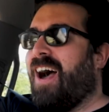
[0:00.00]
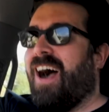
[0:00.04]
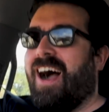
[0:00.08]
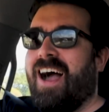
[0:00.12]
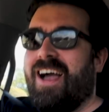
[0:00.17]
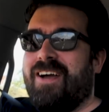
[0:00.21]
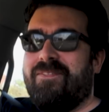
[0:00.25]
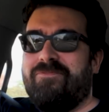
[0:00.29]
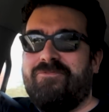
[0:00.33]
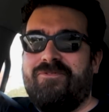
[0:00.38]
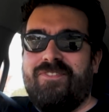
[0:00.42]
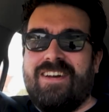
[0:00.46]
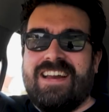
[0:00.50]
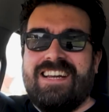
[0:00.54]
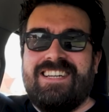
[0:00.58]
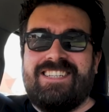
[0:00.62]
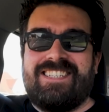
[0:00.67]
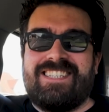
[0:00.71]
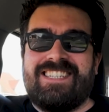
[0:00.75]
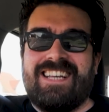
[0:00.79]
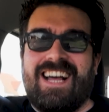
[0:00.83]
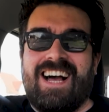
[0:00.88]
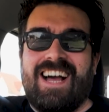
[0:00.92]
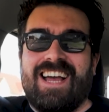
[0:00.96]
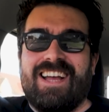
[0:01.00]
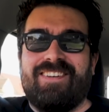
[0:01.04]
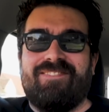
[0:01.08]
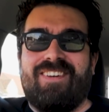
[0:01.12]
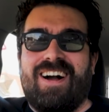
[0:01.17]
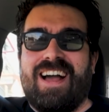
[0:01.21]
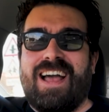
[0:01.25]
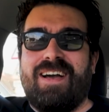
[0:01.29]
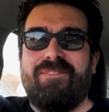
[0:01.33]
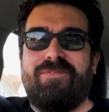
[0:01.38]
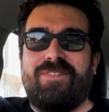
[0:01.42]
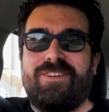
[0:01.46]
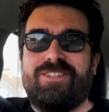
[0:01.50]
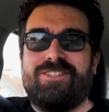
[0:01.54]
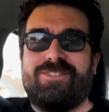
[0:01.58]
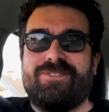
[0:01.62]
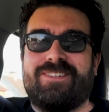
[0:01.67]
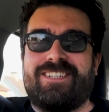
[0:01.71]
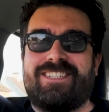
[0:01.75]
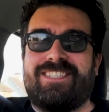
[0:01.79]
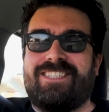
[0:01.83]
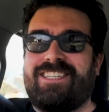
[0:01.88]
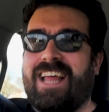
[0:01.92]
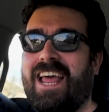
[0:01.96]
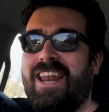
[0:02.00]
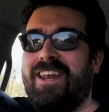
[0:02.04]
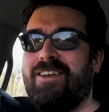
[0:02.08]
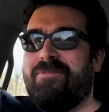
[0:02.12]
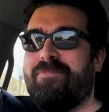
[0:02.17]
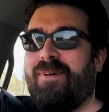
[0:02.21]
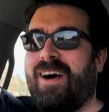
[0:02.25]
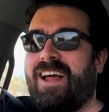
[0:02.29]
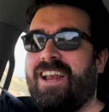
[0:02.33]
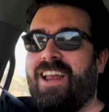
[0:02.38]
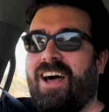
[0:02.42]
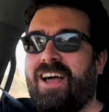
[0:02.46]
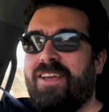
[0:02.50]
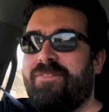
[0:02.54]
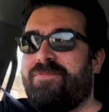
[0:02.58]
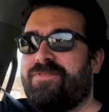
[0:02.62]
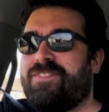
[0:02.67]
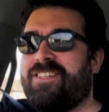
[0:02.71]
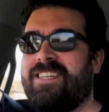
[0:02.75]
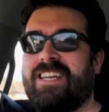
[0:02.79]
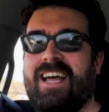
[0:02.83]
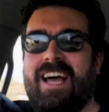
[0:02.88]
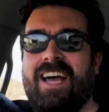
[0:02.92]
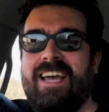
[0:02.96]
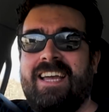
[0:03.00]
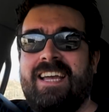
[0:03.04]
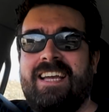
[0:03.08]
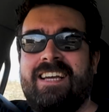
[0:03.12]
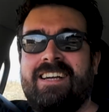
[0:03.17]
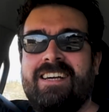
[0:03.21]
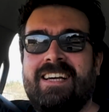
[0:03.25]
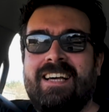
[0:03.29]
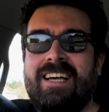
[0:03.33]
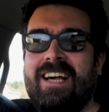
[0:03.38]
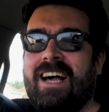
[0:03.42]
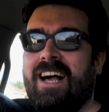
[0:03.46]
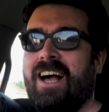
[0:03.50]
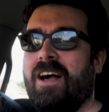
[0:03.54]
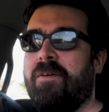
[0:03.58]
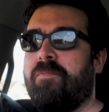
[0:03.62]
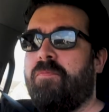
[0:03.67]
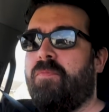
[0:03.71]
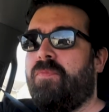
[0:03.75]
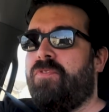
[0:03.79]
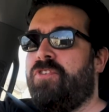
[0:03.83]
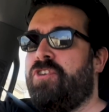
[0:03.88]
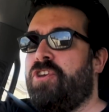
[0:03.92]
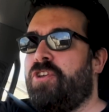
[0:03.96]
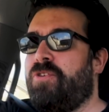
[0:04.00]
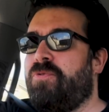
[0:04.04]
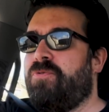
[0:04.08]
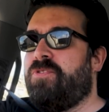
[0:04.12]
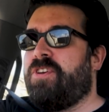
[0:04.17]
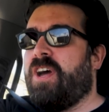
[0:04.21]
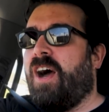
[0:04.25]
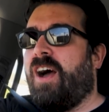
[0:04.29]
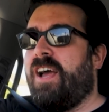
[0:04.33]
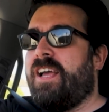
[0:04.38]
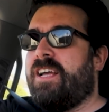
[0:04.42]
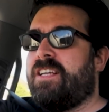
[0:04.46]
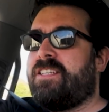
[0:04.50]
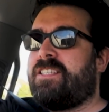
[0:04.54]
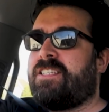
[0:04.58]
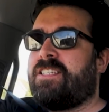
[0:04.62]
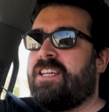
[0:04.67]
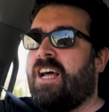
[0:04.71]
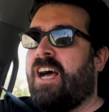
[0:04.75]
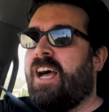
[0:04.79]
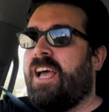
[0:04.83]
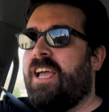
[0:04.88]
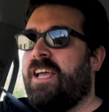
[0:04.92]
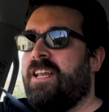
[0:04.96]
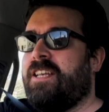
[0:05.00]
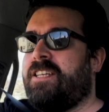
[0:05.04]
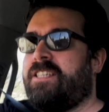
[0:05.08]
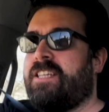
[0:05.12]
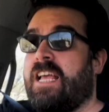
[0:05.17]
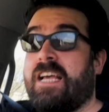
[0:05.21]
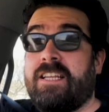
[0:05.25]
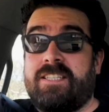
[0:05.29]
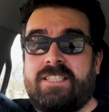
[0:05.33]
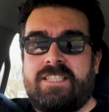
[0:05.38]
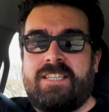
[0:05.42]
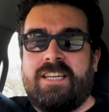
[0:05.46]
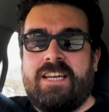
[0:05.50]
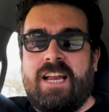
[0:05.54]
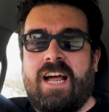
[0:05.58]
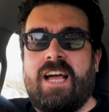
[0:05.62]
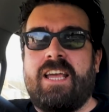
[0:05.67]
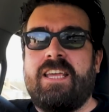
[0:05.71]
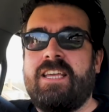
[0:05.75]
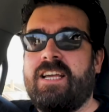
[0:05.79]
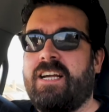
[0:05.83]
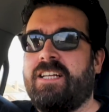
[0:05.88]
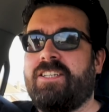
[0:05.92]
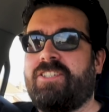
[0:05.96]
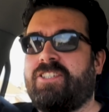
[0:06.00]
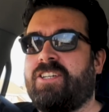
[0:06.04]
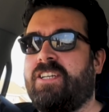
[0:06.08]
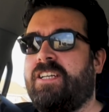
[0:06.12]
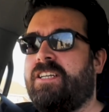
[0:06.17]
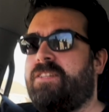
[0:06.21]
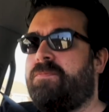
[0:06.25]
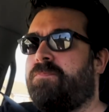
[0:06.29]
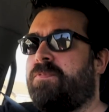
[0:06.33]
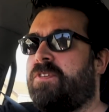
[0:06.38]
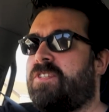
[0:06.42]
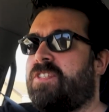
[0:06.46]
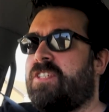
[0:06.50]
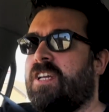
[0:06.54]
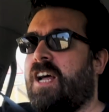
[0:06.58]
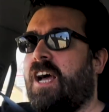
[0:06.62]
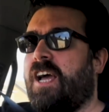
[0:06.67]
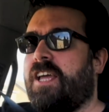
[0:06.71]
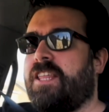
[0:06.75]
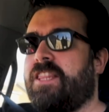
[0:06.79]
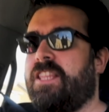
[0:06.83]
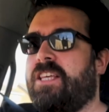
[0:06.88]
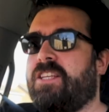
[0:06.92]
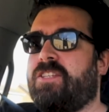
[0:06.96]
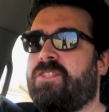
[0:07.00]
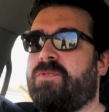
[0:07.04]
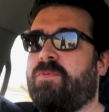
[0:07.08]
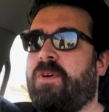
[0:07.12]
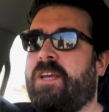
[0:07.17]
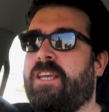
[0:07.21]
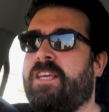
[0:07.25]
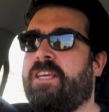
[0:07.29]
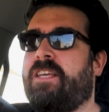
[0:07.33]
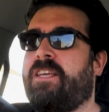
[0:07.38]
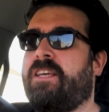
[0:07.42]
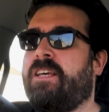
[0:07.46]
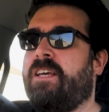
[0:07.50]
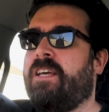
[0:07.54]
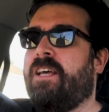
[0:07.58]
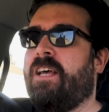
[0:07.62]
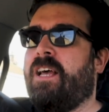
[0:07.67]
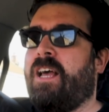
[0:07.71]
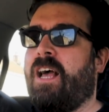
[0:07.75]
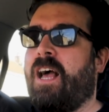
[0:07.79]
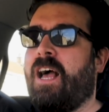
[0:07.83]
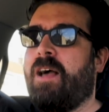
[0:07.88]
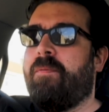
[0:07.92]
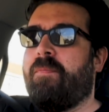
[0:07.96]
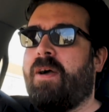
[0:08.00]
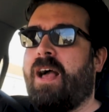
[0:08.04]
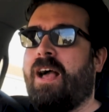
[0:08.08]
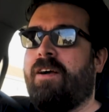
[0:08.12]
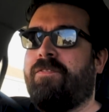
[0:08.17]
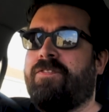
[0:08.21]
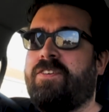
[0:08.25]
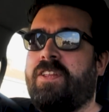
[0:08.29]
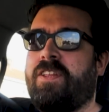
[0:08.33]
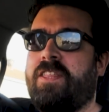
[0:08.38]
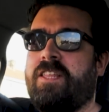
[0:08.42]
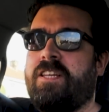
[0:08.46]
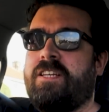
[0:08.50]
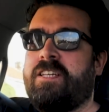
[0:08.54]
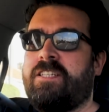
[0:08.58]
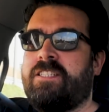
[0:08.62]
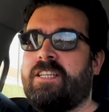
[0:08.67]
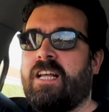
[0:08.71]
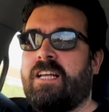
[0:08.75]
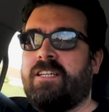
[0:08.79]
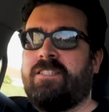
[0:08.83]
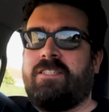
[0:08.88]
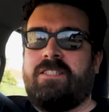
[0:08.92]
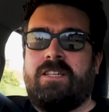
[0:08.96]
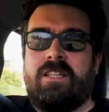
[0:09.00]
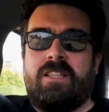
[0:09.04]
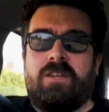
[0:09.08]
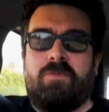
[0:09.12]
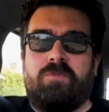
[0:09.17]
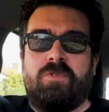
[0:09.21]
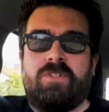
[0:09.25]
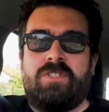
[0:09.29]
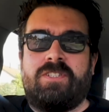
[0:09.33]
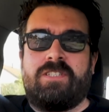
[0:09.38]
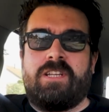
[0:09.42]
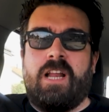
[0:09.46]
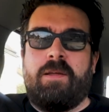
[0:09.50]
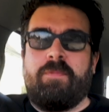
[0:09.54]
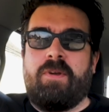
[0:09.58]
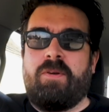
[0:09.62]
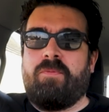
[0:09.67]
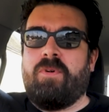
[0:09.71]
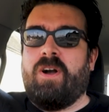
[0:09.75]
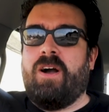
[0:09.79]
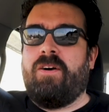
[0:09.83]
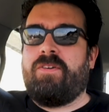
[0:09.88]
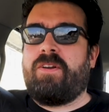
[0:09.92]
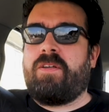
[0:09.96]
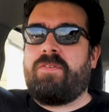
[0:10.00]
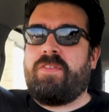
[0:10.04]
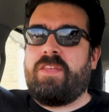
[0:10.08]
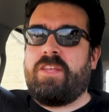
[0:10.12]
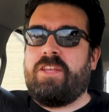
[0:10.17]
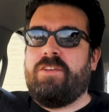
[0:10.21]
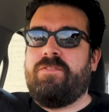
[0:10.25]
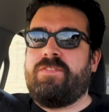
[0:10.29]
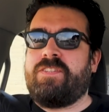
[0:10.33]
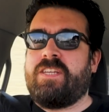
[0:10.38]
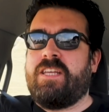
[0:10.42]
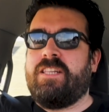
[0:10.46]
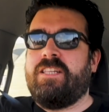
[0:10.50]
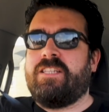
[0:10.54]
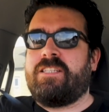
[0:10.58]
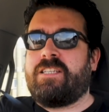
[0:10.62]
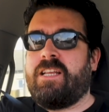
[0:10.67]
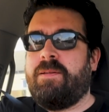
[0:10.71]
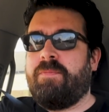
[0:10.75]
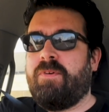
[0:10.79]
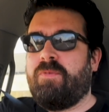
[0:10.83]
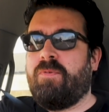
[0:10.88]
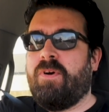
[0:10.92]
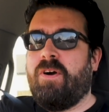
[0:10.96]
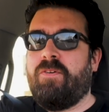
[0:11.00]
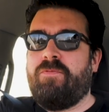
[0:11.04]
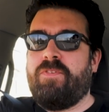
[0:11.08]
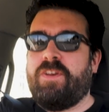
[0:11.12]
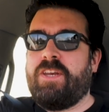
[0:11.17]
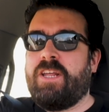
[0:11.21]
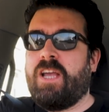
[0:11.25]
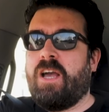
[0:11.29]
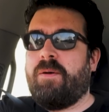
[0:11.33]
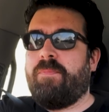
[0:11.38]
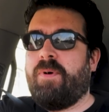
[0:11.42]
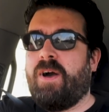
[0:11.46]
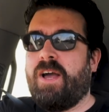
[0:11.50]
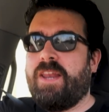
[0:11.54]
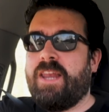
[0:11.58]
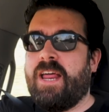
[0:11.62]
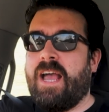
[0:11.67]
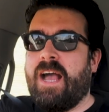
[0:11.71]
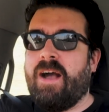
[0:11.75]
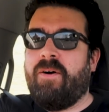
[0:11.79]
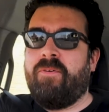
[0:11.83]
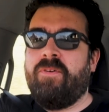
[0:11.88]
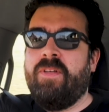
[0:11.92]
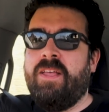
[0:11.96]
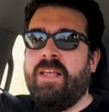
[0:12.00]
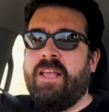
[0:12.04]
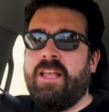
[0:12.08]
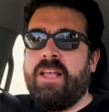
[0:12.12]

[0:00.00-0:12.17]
I'm restarting my effort to extend my life today. Um, new diet started yesterday, actually, but starting this week. Um, after the disaster that was Slimming World, I think you've seen the Slimming World video by now.